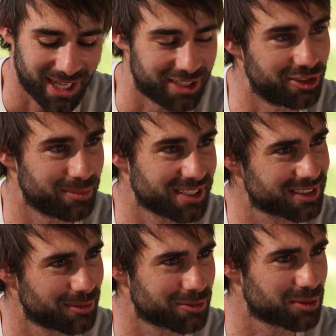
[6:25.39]
I knew my
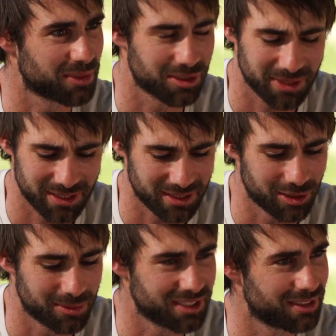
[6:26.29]
stomach was burned, but
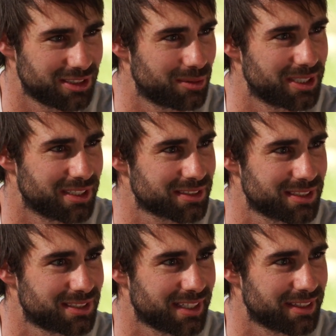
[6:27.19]
nobody nobody else
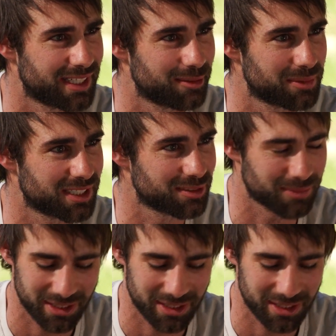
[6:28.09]
could tell that because